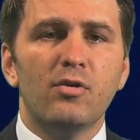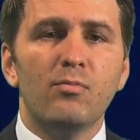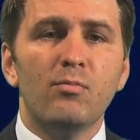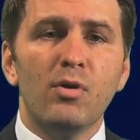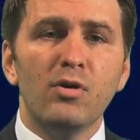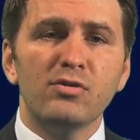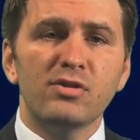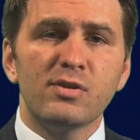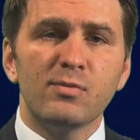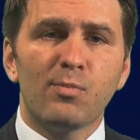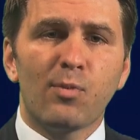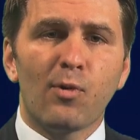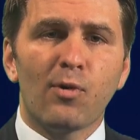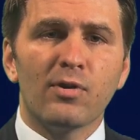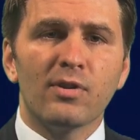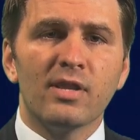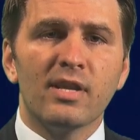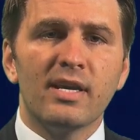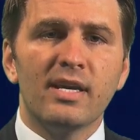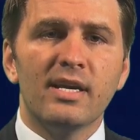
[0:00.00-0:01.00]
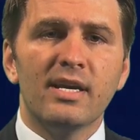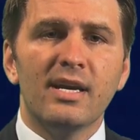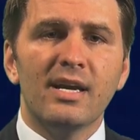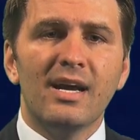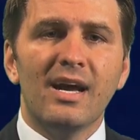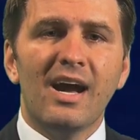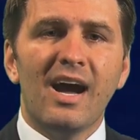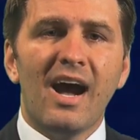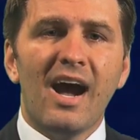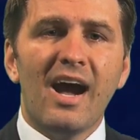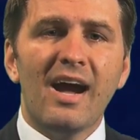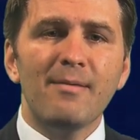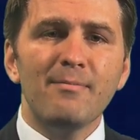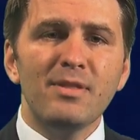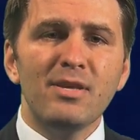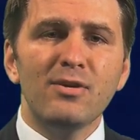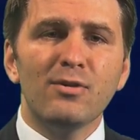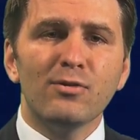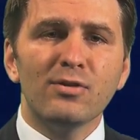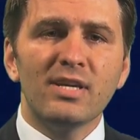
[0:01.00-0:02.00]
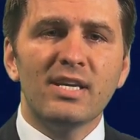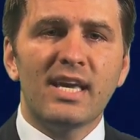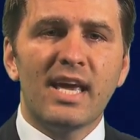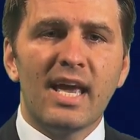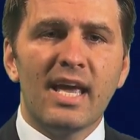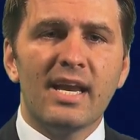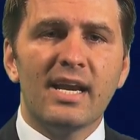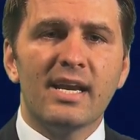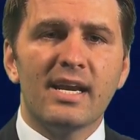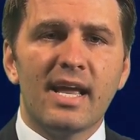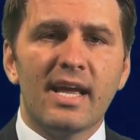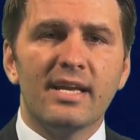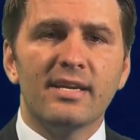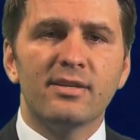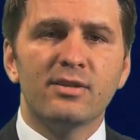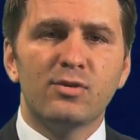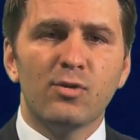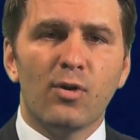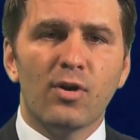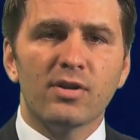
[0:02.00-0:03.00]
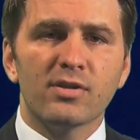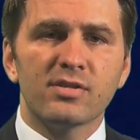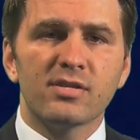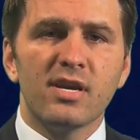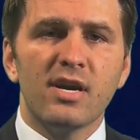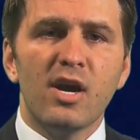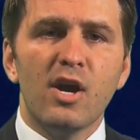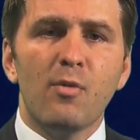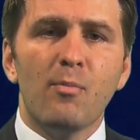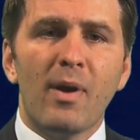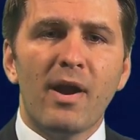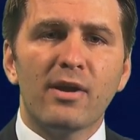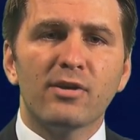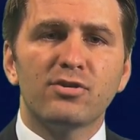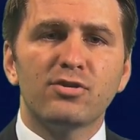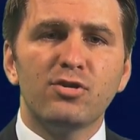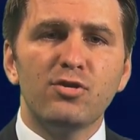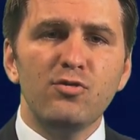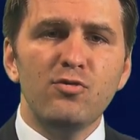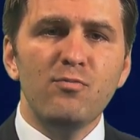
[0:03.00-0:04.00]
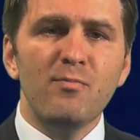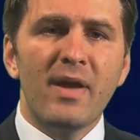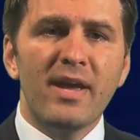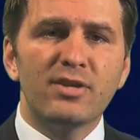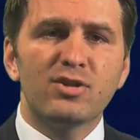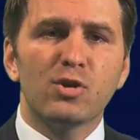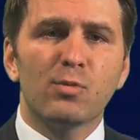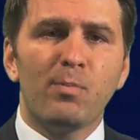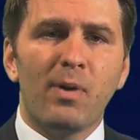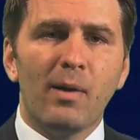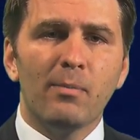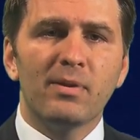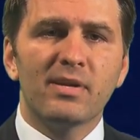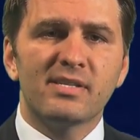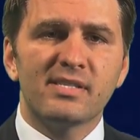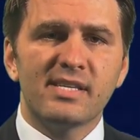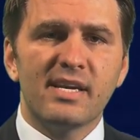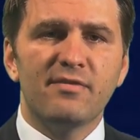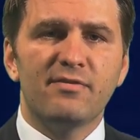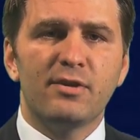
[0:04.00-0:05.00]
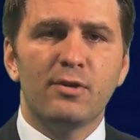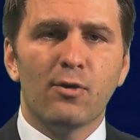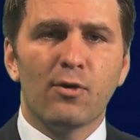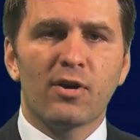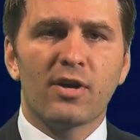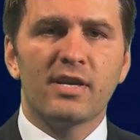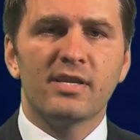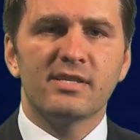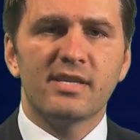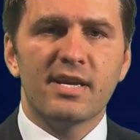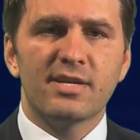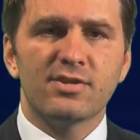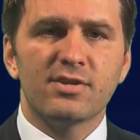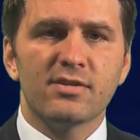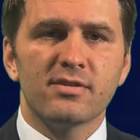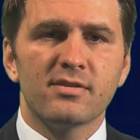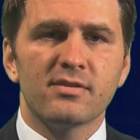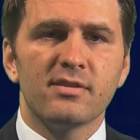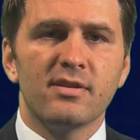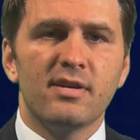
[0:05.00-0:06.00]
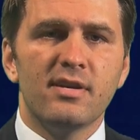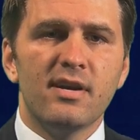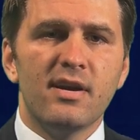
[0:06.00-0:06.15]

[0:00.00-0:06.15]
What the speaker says: Most importantly, I'm the only candidate endorsed by our two major public safety organizations,